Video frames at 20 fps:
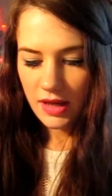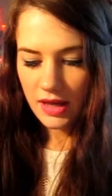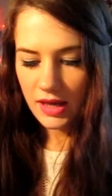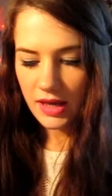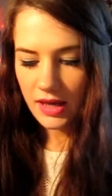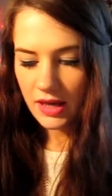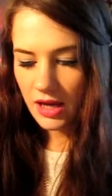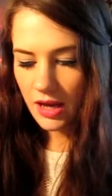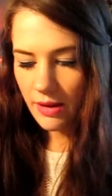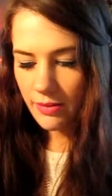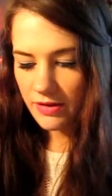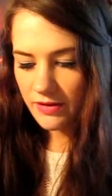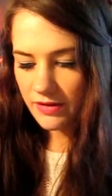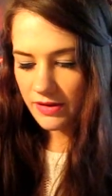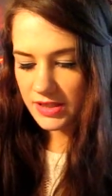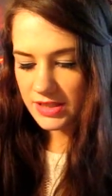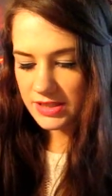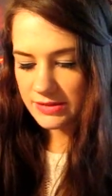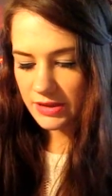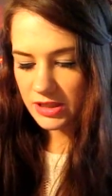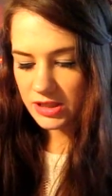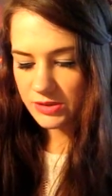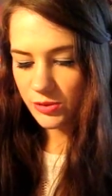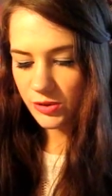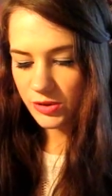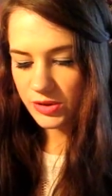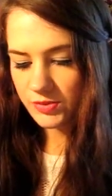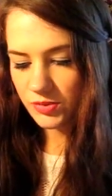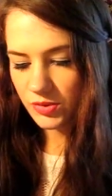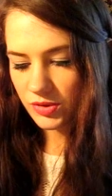Okay, a couple of other
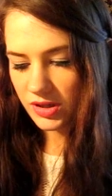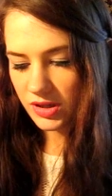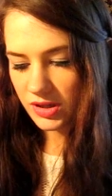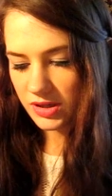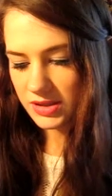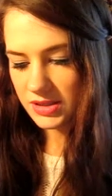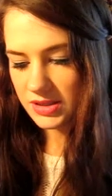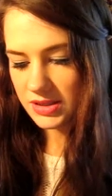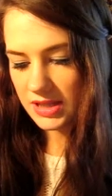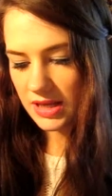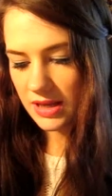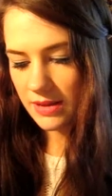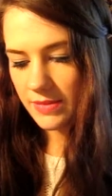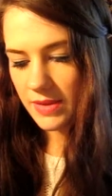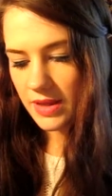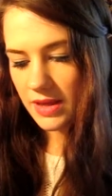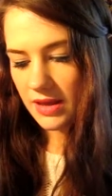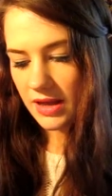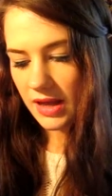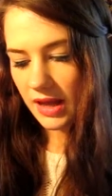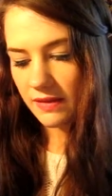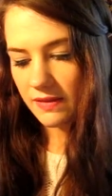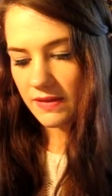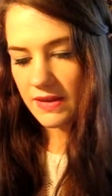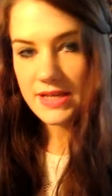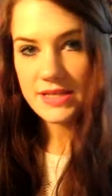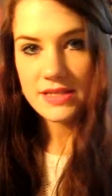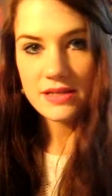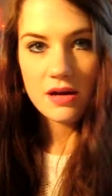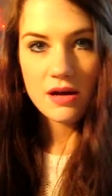Smashbox products, um, and
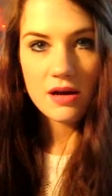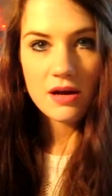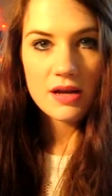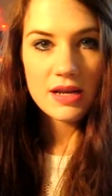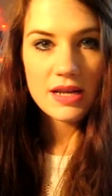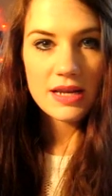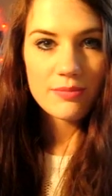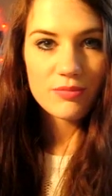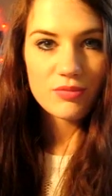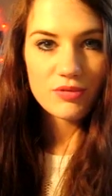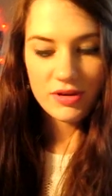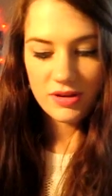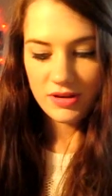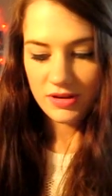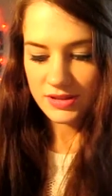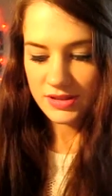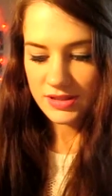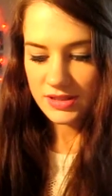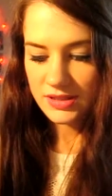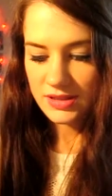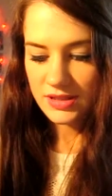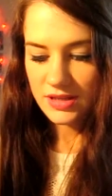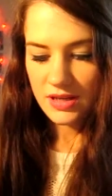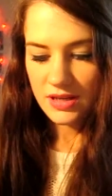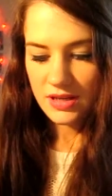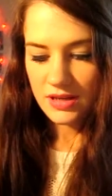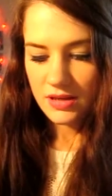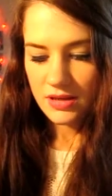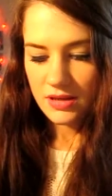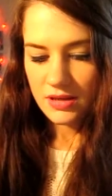these are lip products.
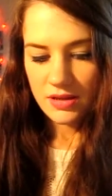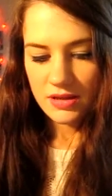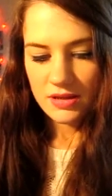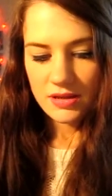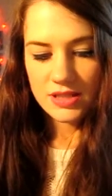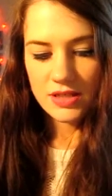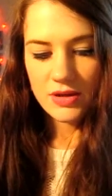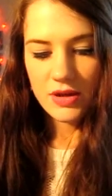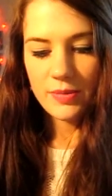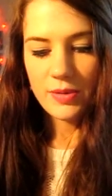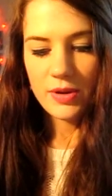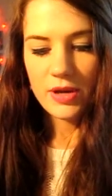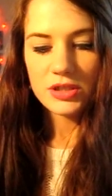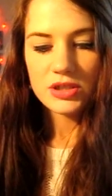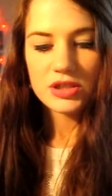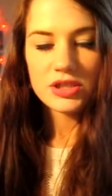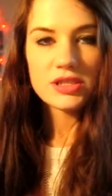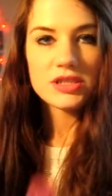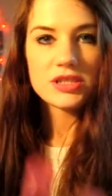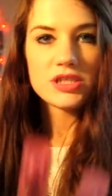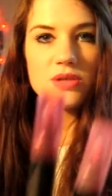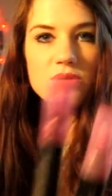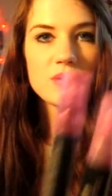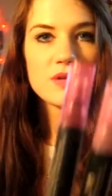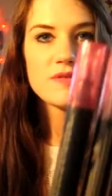So I purchased two